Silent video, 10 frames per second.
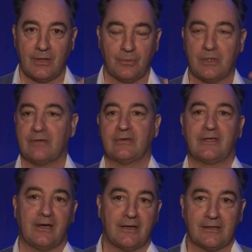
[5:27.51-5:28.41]
one of a
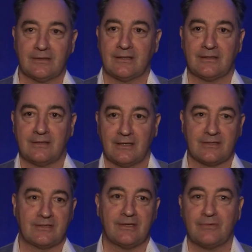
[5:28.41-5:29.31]
kind that
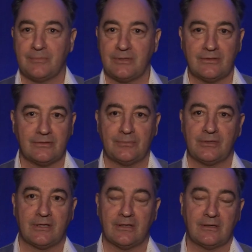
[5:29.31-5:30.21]
has never been
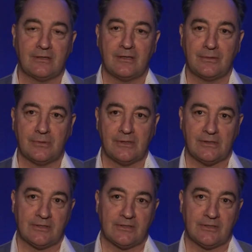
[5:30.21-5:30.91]
duplicated anywhere